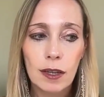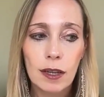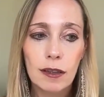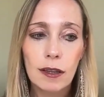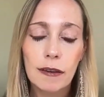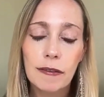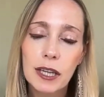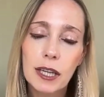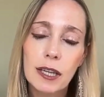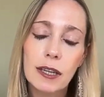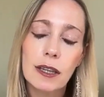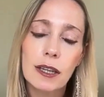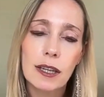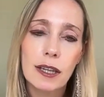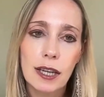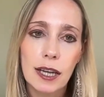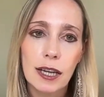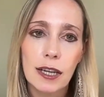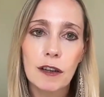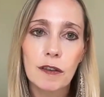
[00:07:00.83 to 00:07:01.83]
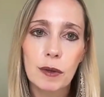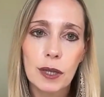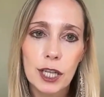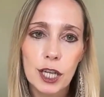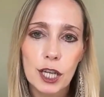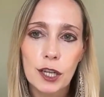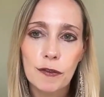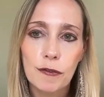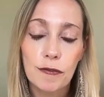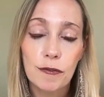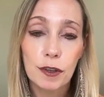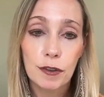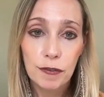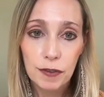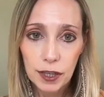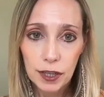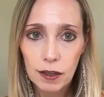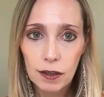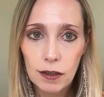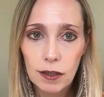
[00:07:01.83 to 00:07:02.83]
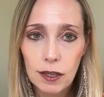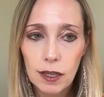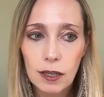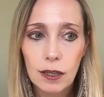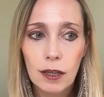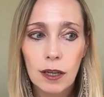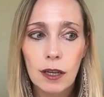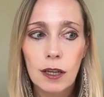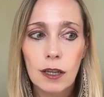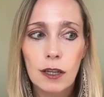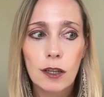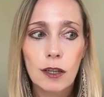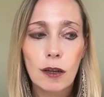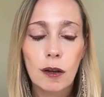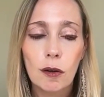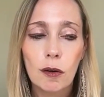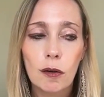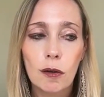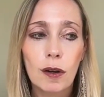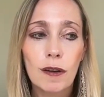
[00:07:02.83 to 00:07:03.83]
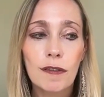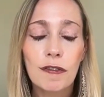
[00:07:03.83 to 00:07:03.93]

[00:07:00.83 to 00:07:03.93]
living in the state of wish fulfilled. So